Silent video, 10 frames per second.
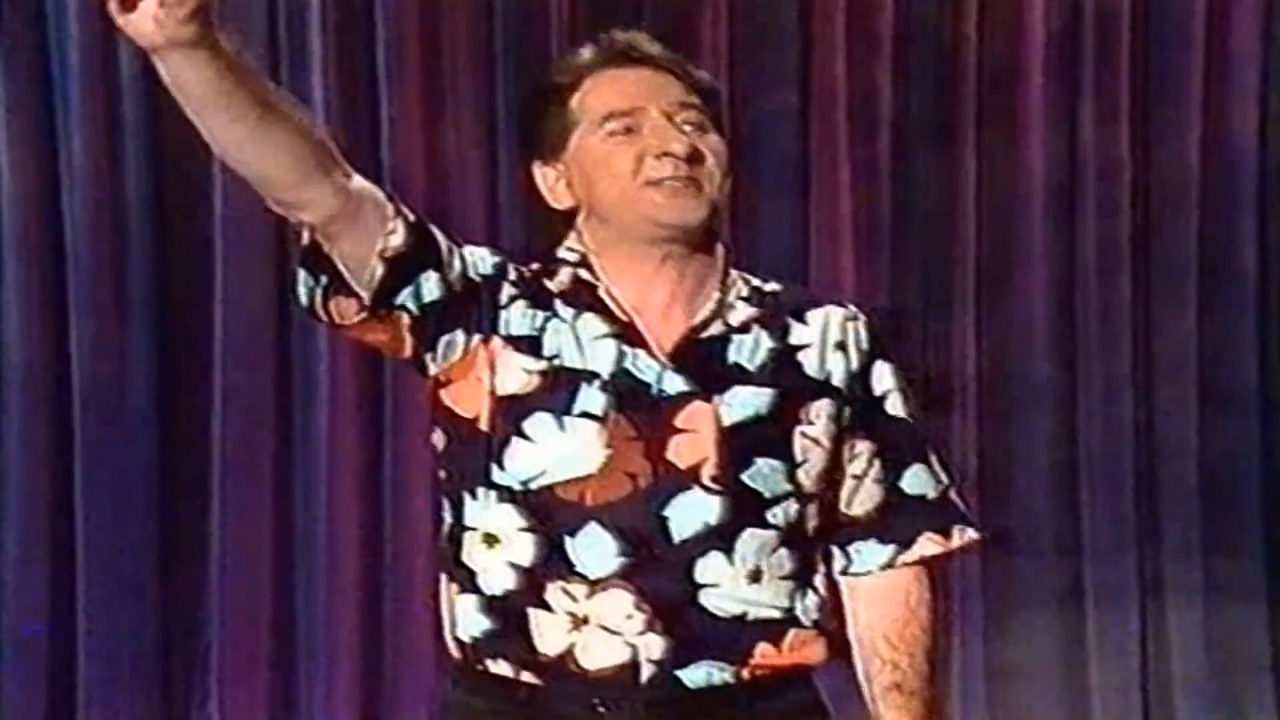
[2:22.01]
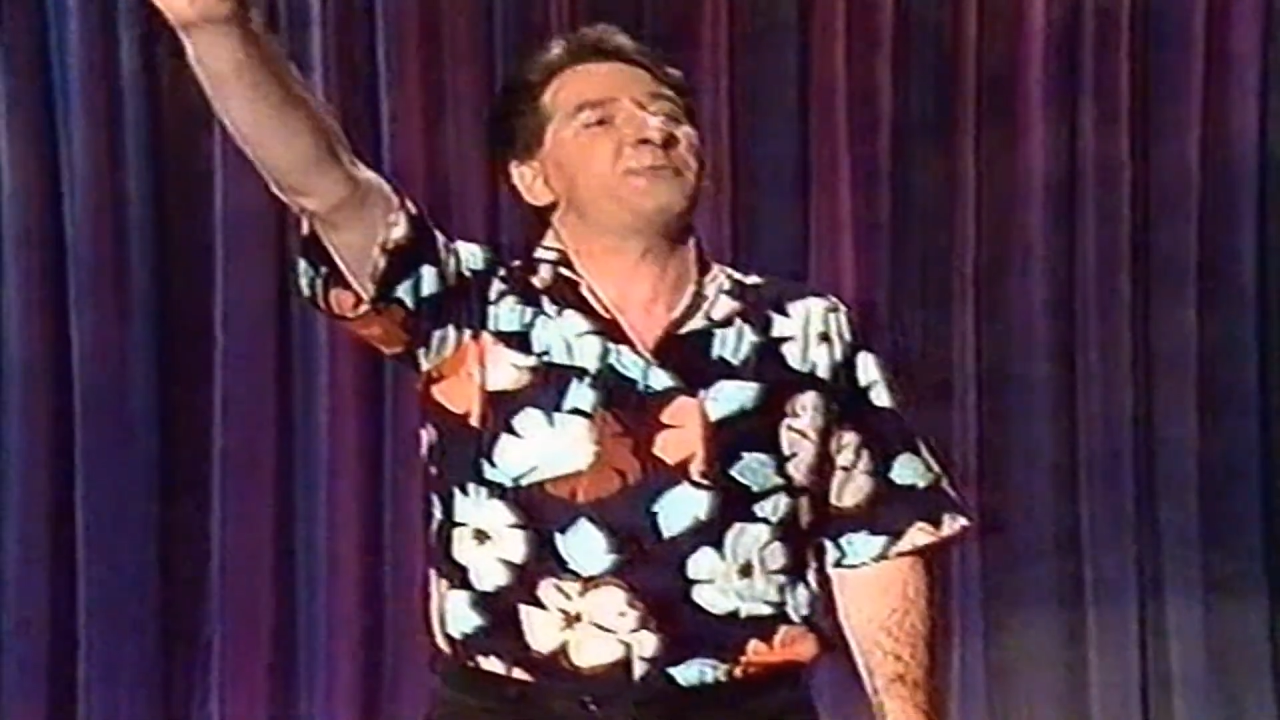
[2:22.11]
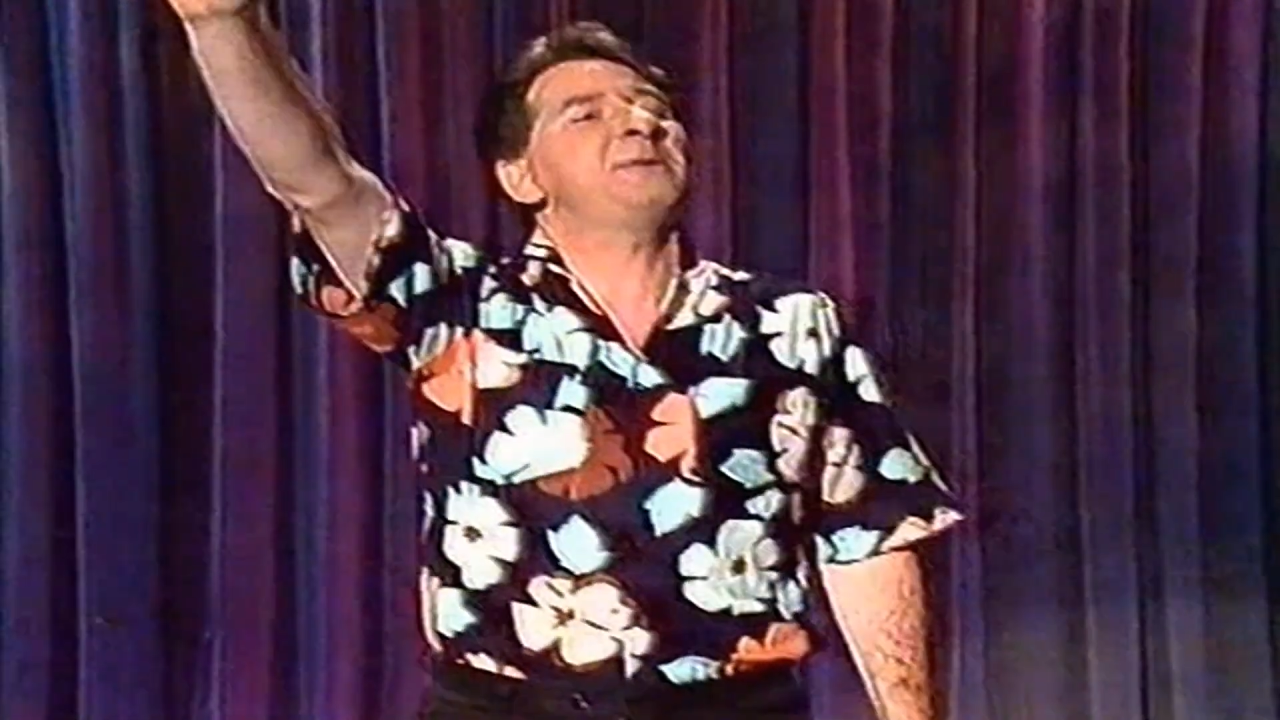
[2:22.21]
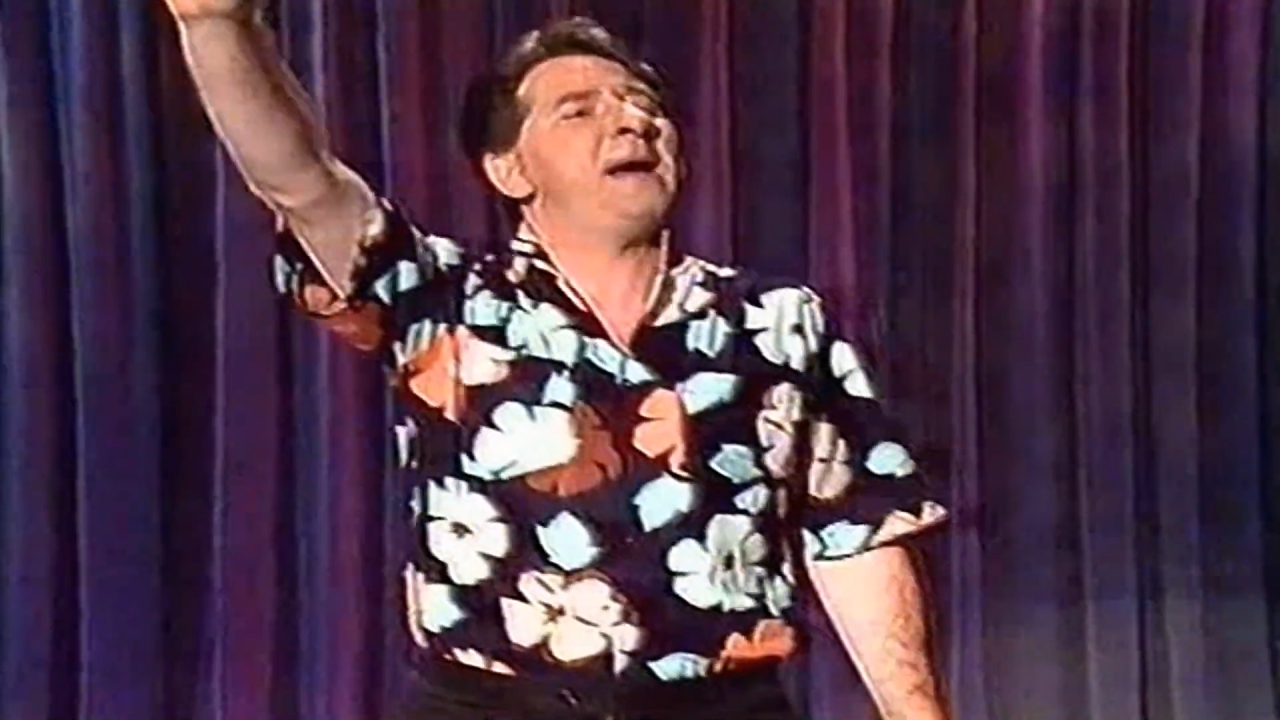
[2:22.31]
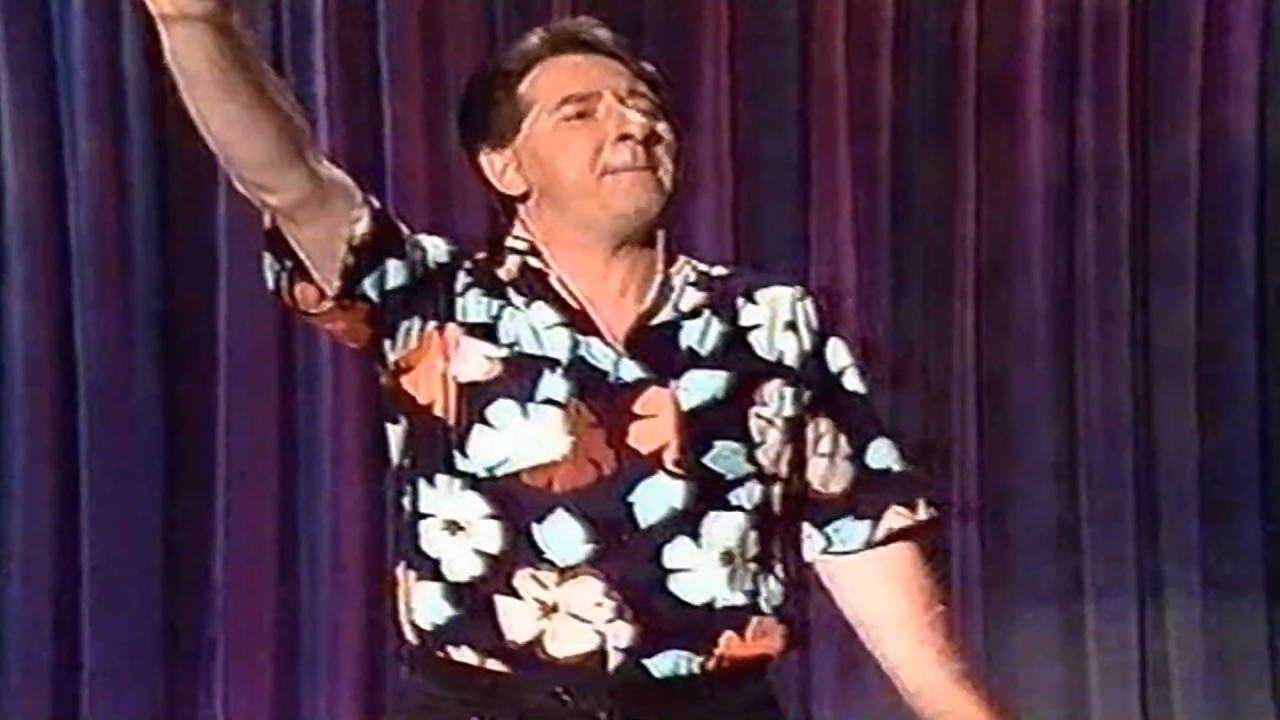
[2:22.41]
and
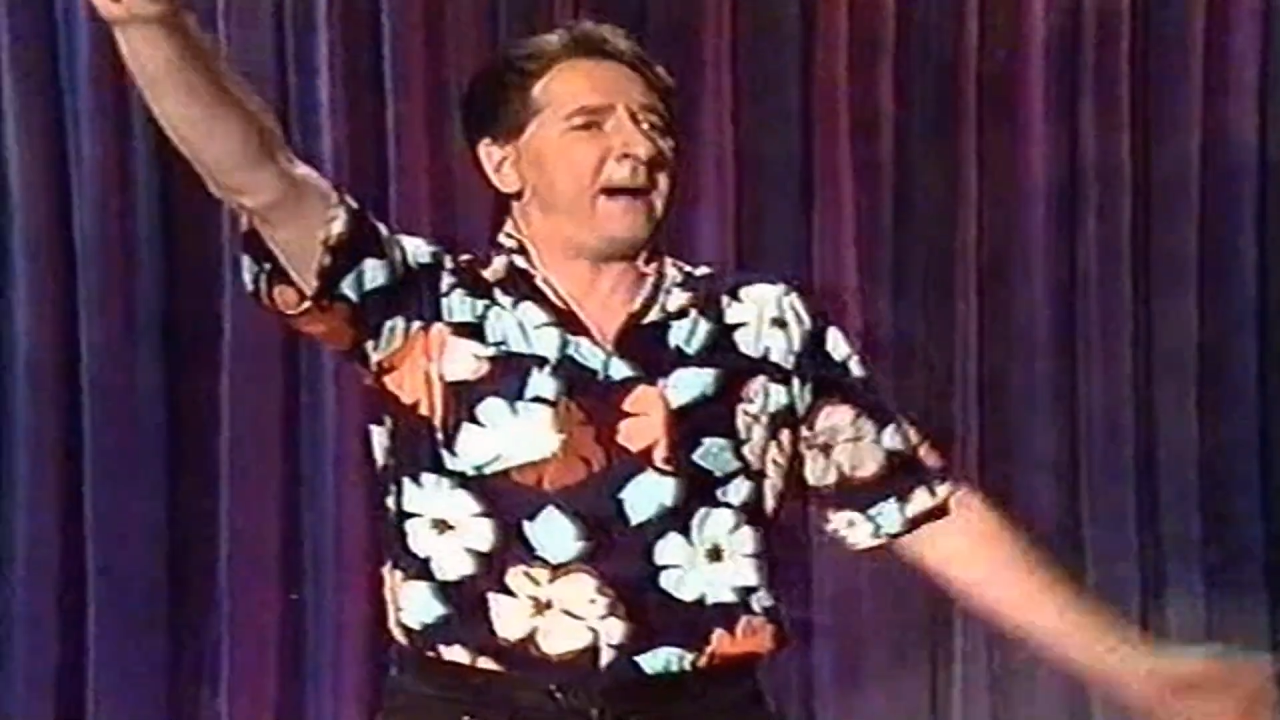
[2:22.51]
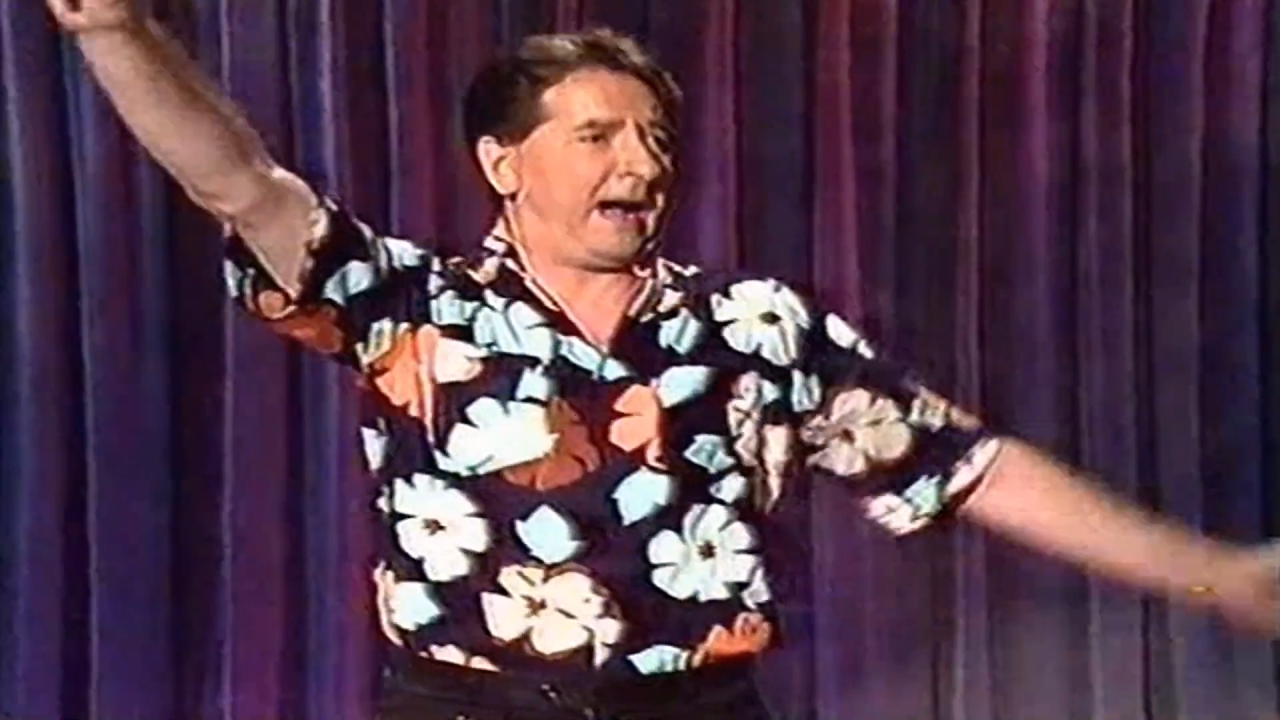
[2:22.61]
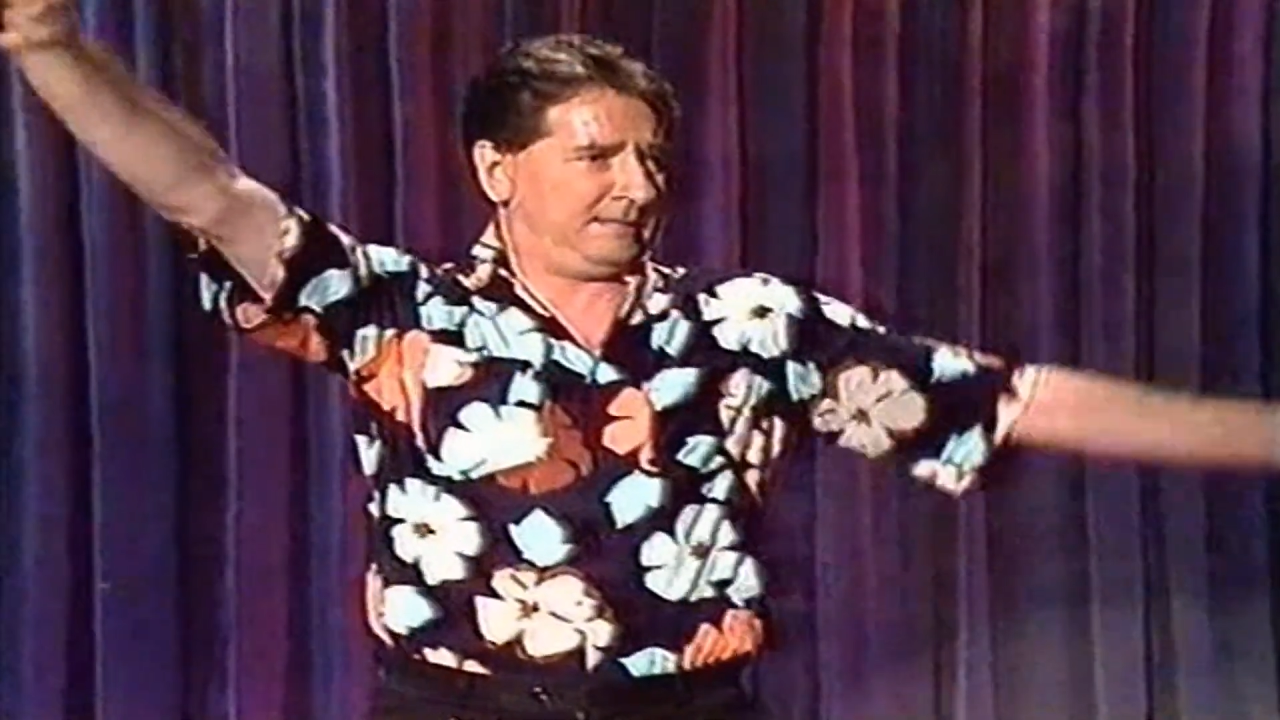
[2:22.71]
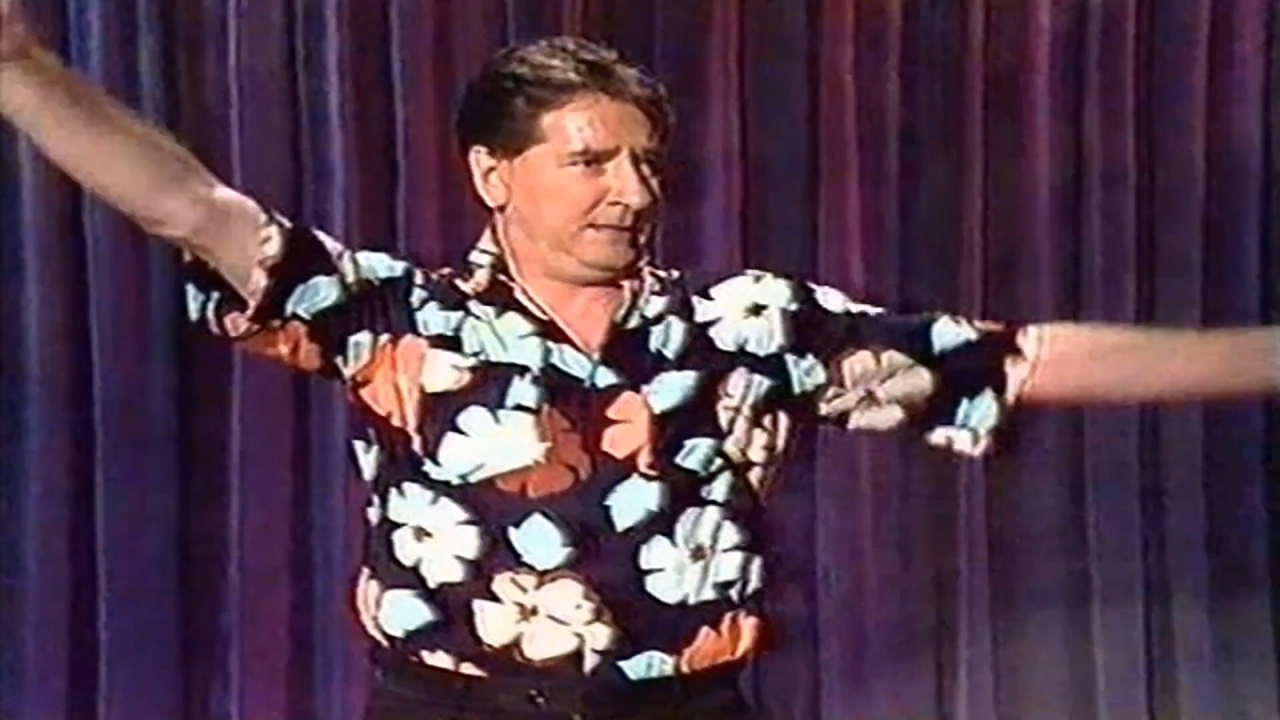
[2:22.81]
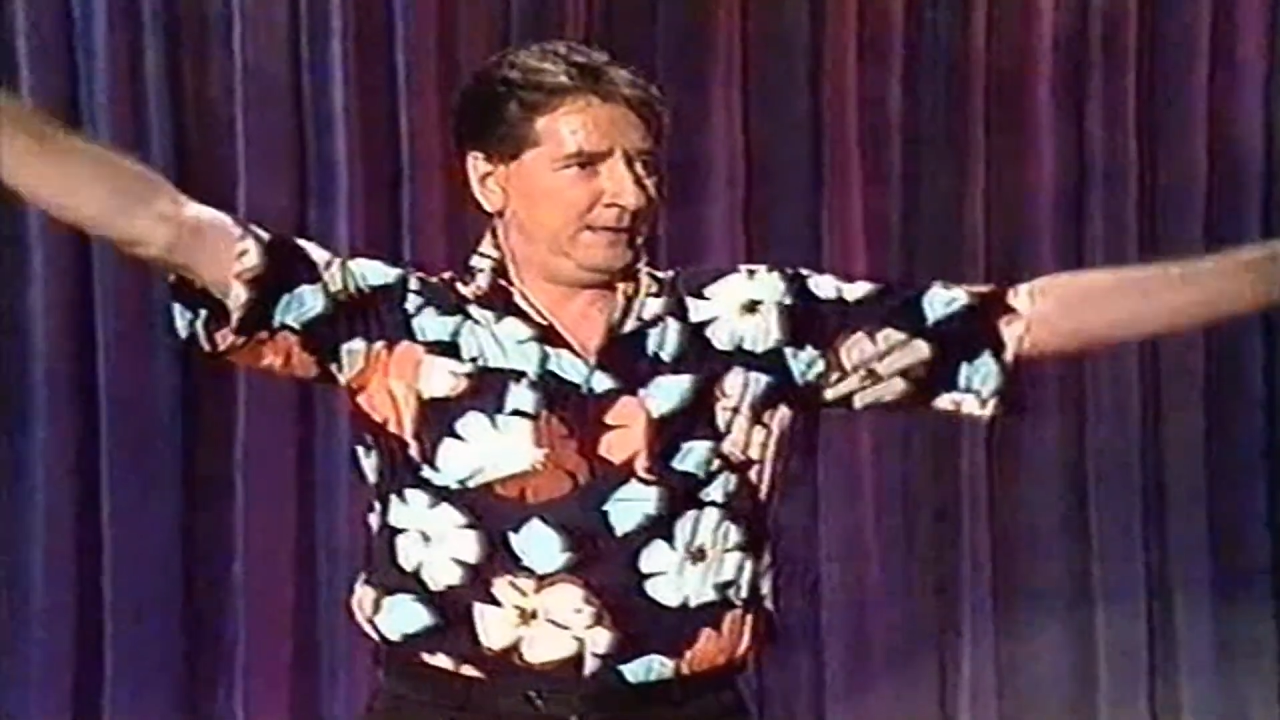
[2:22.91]
remember,